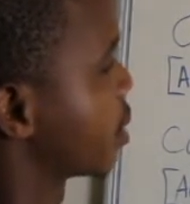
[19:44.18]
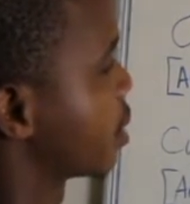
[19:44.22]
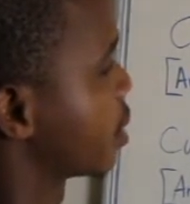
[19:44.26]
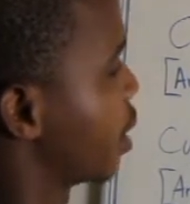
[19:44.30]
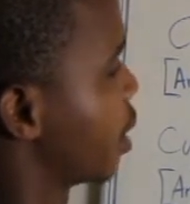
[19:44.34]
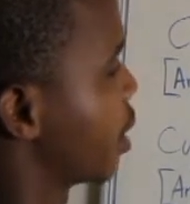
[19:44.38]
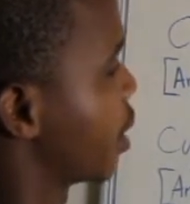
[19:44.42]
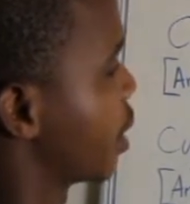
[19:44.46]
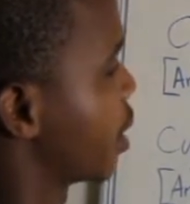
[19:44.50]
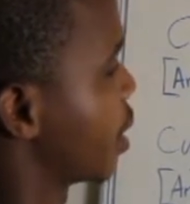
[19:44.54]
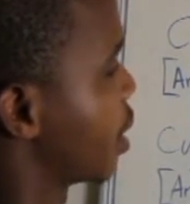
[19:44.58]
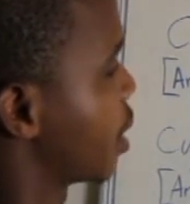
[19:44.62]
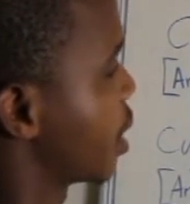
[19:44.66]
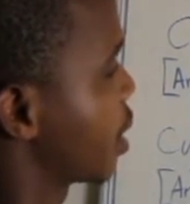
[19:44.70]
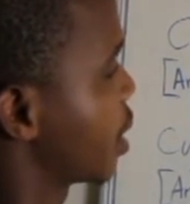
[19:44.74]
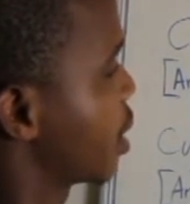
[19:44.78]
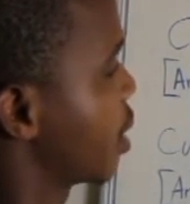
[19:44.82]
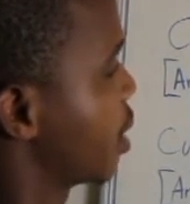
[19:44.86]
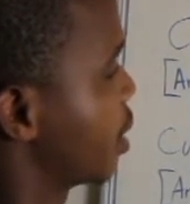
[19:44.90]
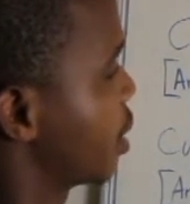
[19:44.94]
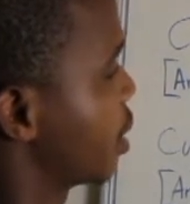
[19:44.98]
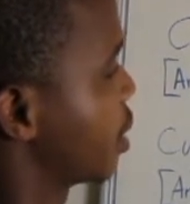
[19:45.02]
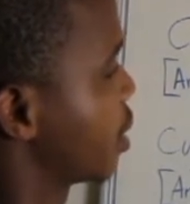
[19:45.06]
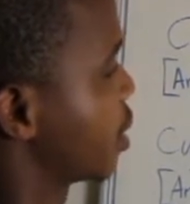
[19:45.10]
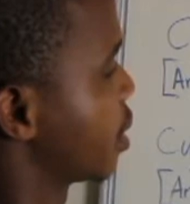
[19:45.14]
and
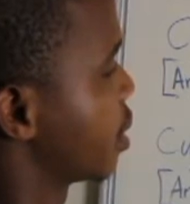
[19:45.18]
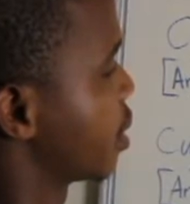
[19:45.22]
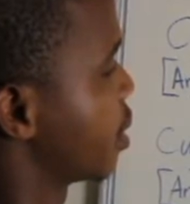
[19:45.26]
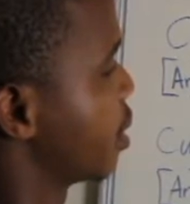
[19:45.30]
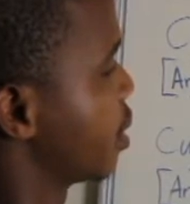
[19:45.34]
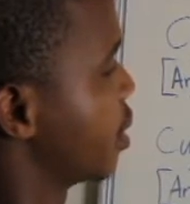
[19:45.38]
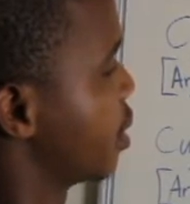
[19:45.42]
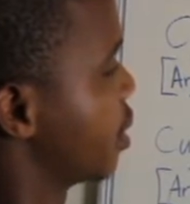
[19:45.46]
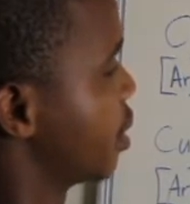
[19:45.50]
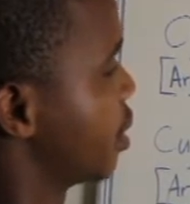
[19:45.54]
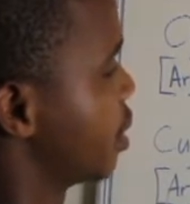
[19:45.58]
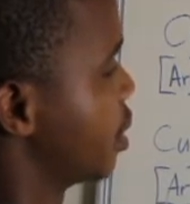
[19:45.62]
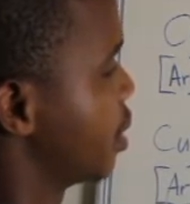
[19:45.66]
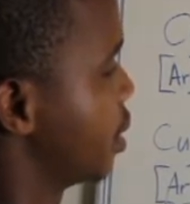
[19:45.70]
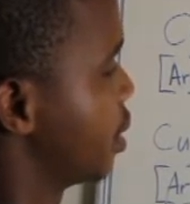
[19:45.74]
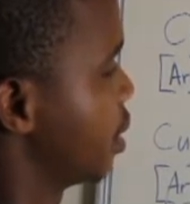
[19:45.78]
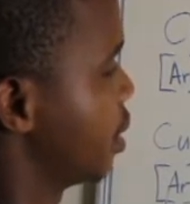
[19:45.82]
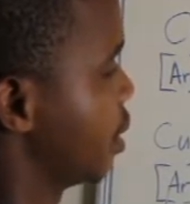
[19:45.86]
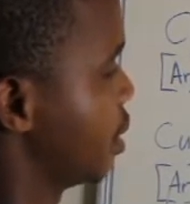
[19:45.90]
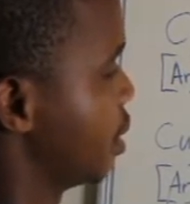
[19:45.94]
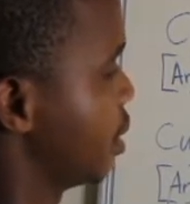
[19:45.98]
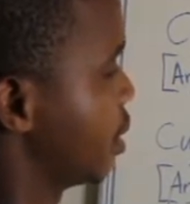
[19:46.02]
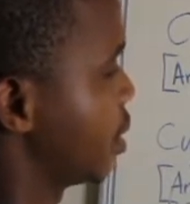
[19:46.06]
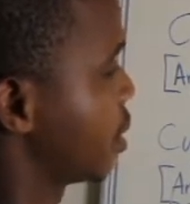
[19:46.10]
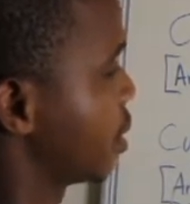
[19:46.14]

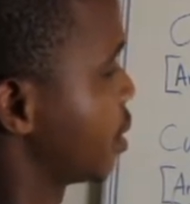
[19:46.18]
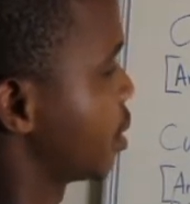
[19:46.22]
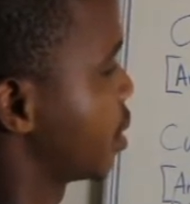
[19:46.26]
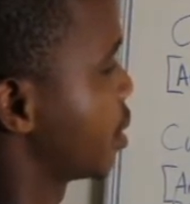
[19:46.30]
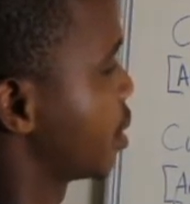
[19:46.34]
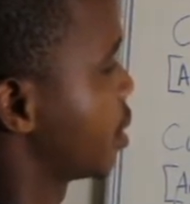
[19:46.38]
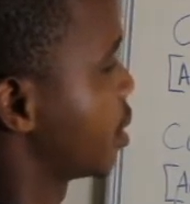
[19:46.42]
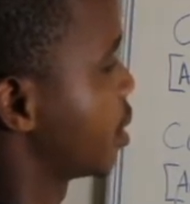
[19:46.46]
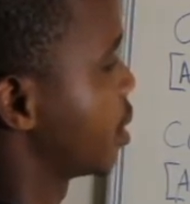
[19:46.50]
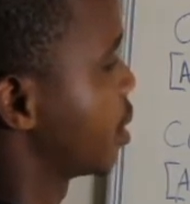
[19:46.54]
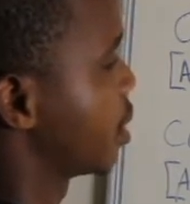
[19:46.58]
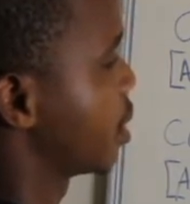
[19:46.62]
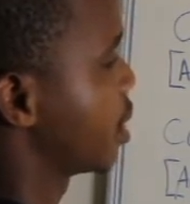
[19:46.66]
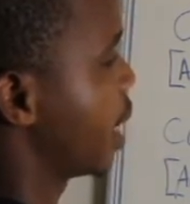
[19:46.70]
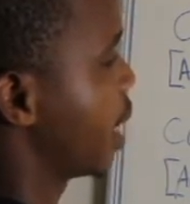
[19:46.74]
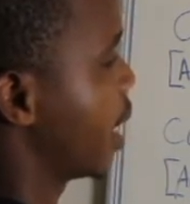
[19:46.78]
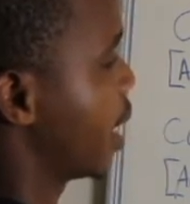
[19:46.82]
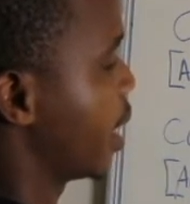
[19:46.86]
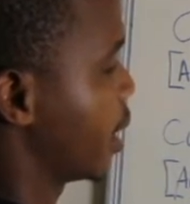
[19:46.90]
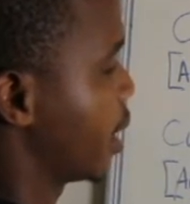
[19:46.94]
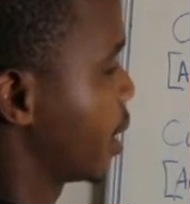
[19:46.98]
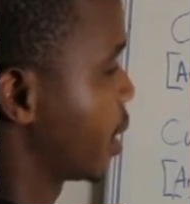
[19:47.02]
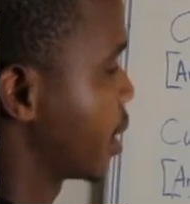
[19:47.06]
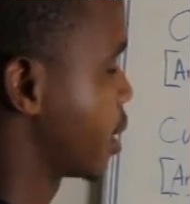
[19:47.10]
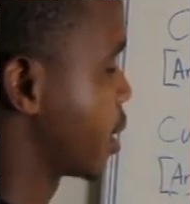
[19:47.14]

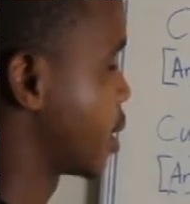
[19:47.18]
3d10.